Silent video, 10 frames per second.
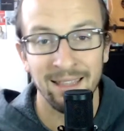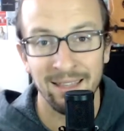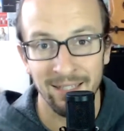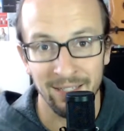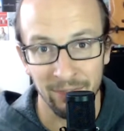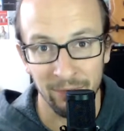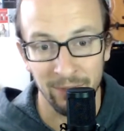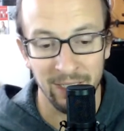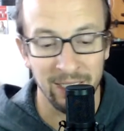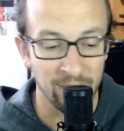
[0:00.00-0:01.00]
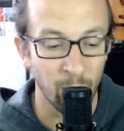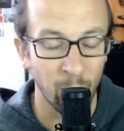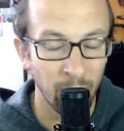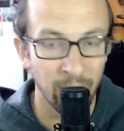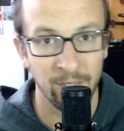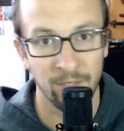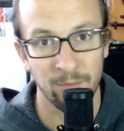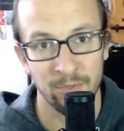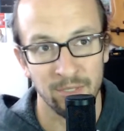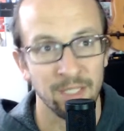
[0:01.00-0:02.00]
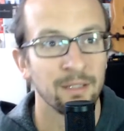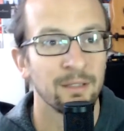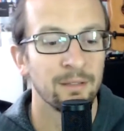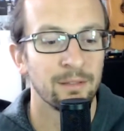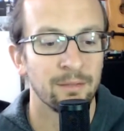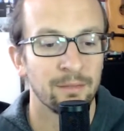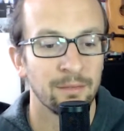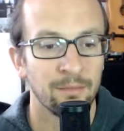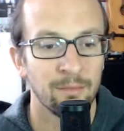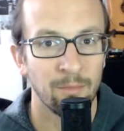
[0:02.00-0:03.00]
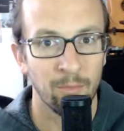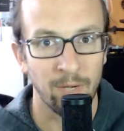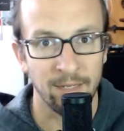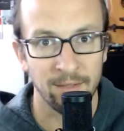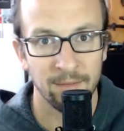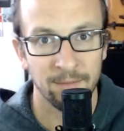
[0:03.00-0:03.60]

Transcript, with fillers: think Hillary is 100% right.